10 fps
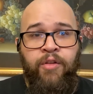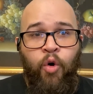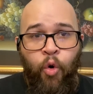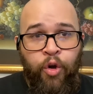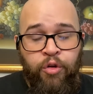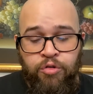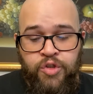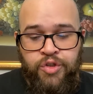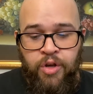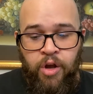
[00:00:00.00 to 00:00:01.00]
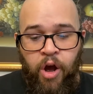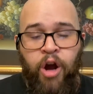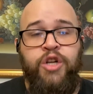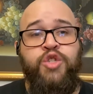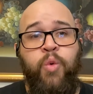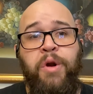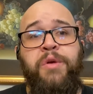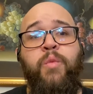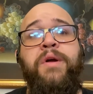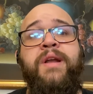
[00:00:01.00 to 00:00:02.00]
Oils are
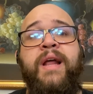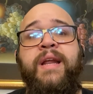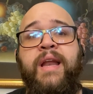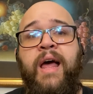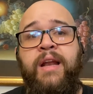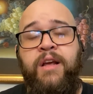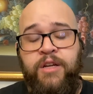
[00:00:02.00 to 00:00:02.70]
$21.99.